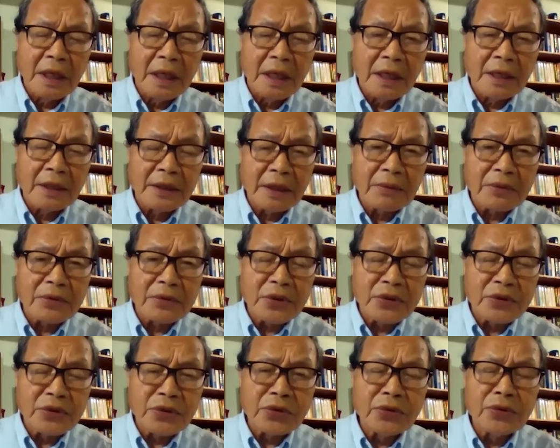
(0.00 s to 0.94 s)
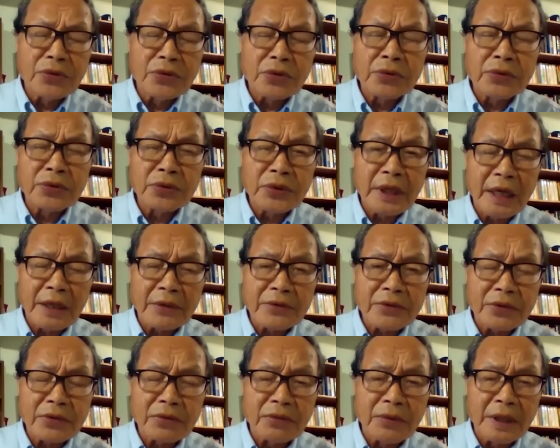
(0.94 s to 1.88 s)
That was in June
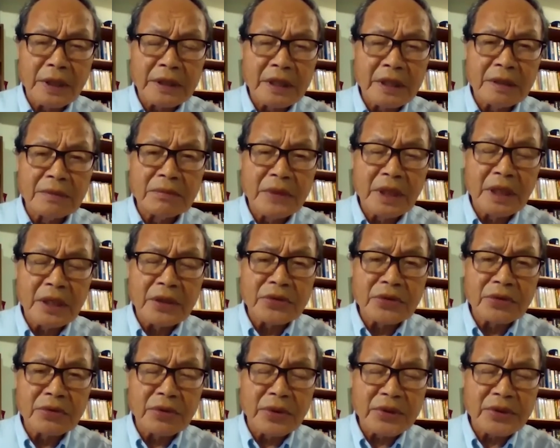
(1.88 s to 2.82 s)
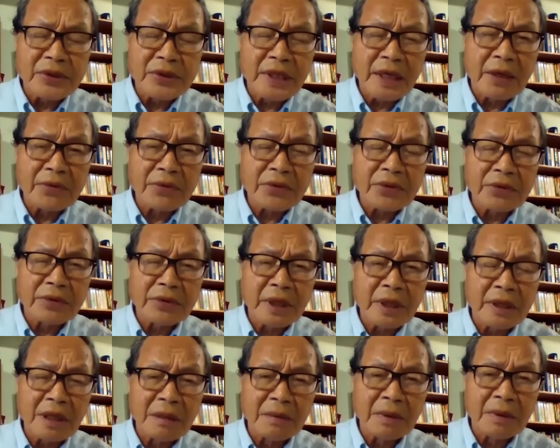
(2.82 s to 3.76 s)
2000 when Kim Dae-jung was South
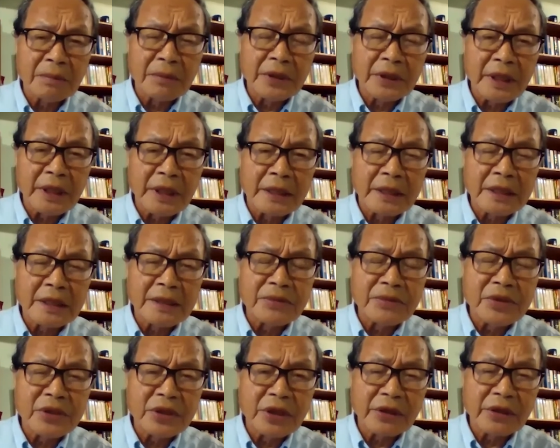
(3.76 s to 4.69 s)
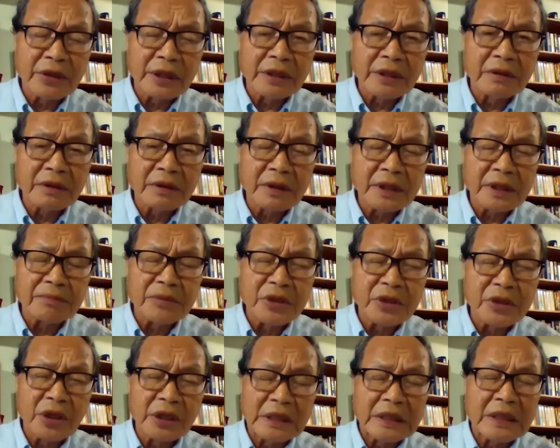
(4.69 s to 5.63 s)
Korean government and Kim Jong-il, Kim
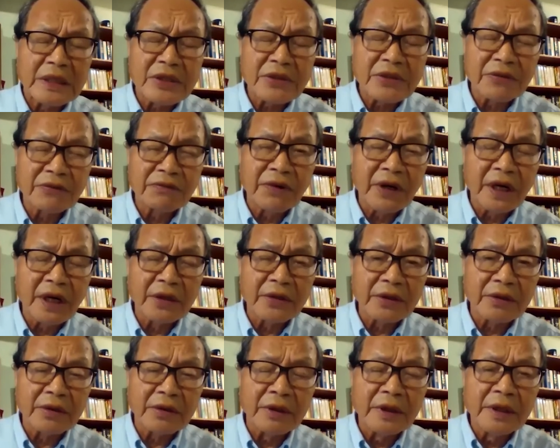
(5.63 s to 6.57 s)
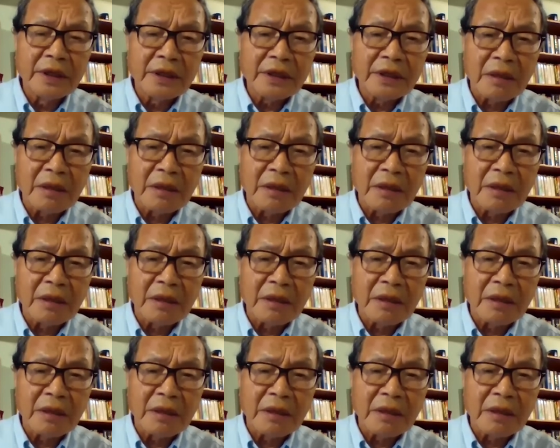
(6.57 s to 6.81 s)
Jong-un's father,